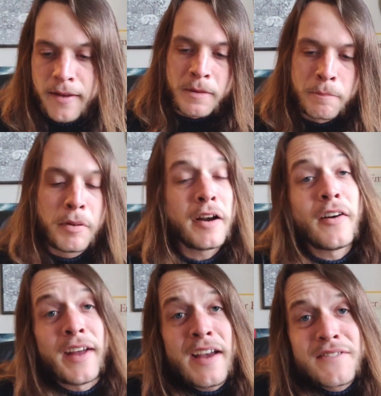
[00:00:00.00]
But
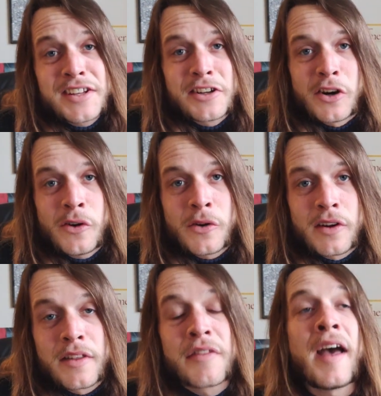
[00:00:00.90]
I'll have you know
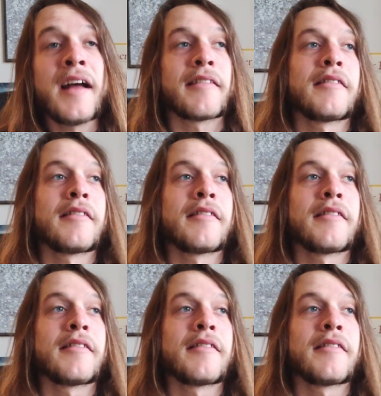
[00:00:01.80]
that